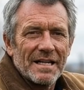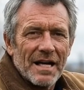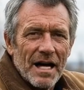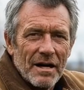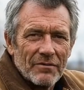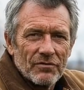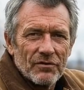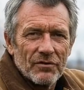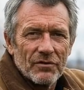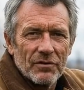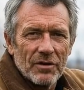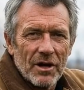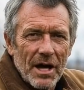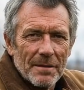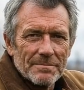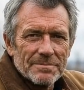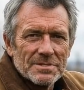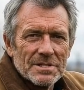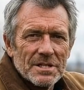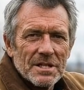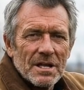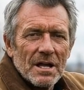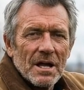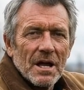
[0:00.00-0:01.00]
cover
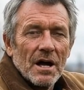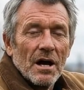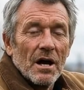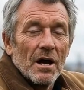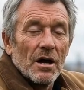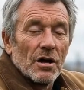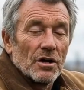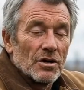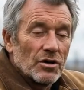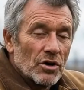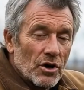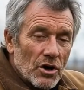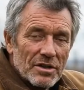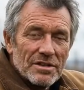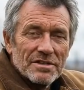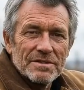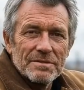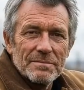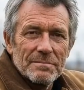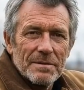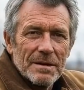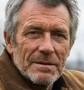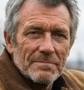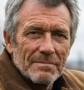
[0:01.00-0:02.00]
crops are
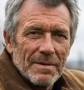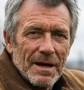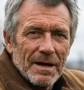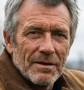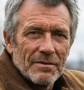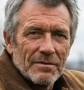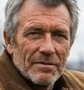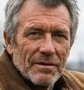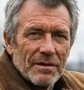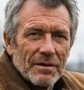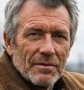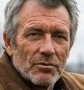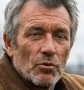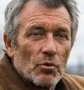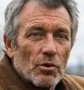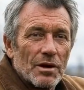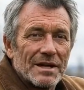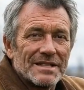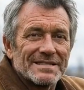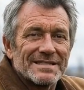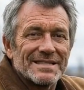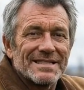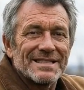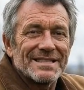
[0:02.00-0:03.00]
noticeably better than the
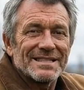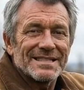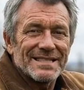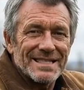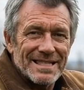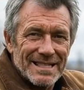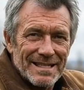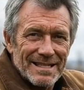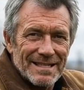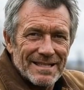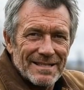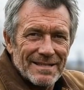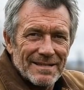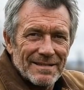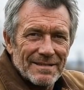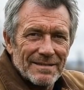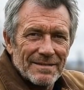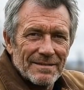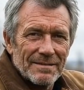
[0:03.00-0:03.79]
ones that didn't.